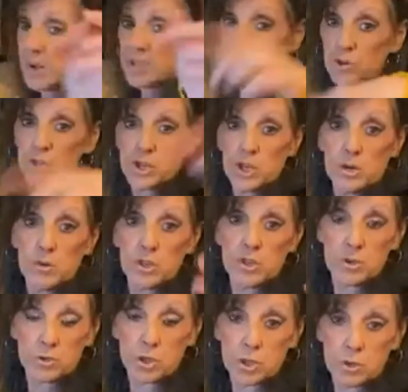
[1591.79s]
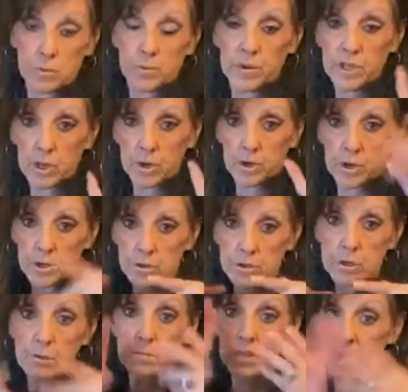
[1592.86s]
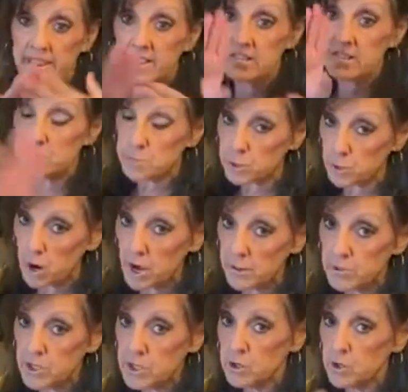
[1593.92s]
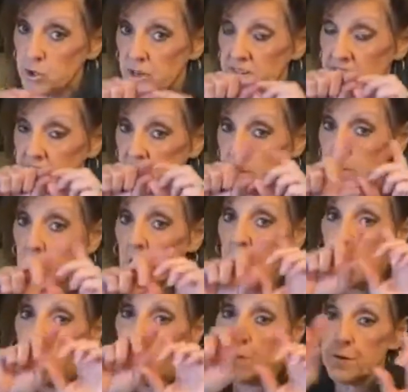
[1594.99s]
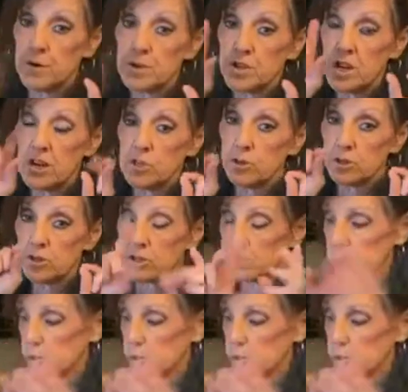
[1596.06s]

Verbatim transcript: I watched your show on YouTube. When you go to YouTube, like and subscribe. We're still trying to get to our first one hundred